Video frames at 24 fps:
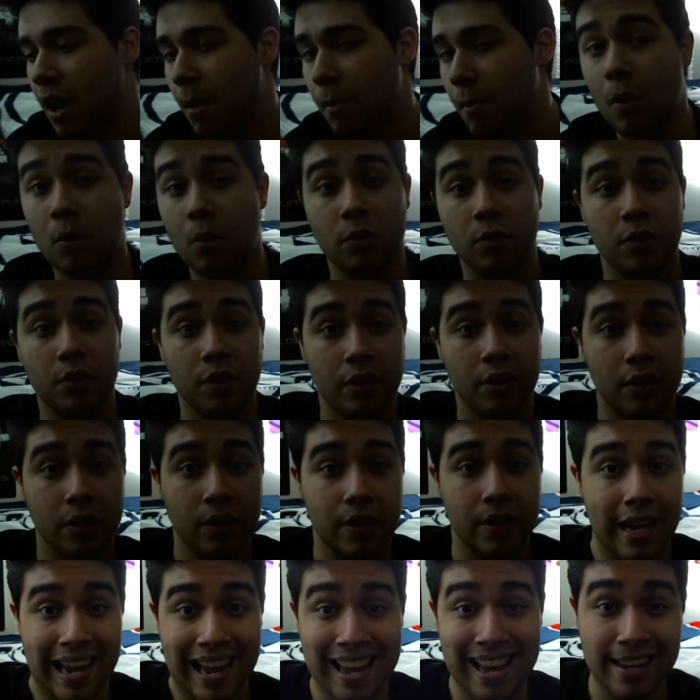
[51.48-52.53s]
both the
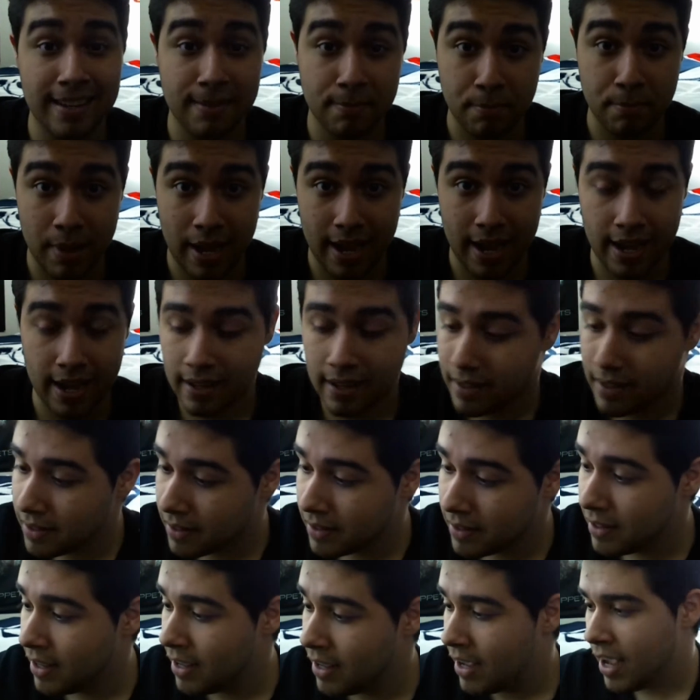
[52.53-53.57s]
good and bad.
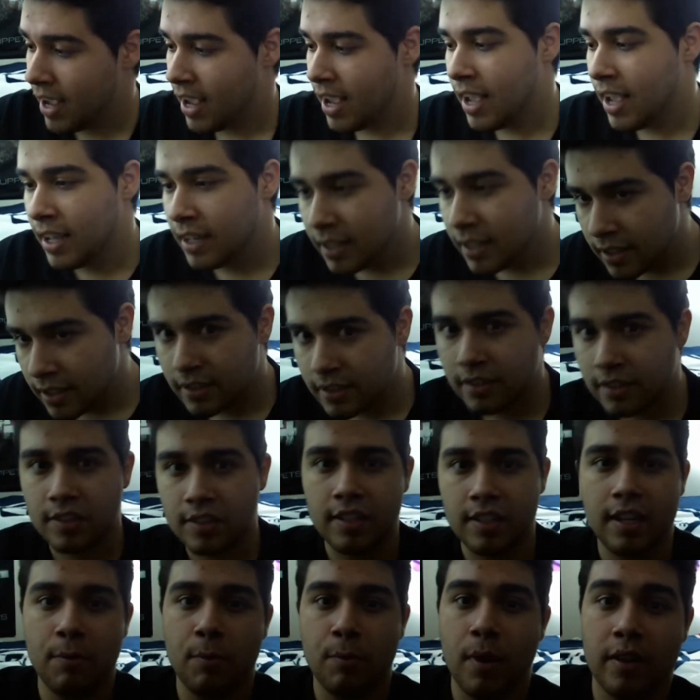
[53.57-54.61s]

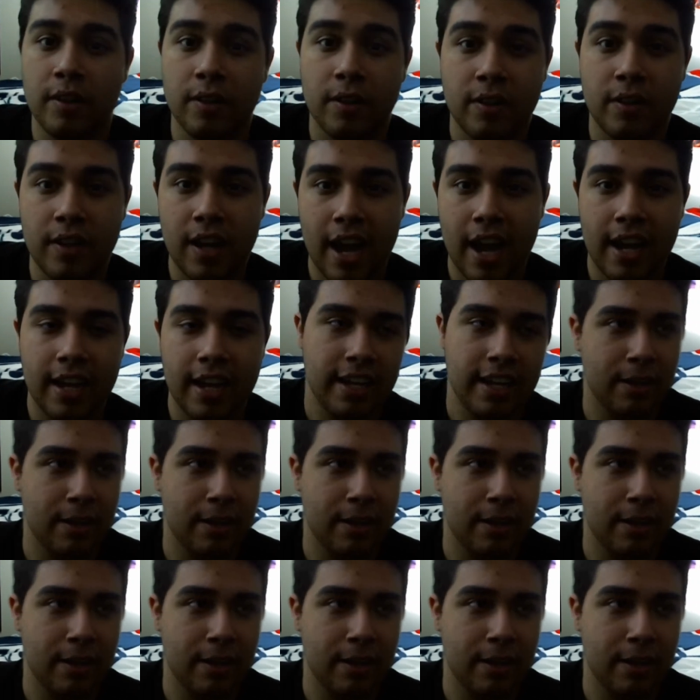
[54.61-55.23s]
See whether or not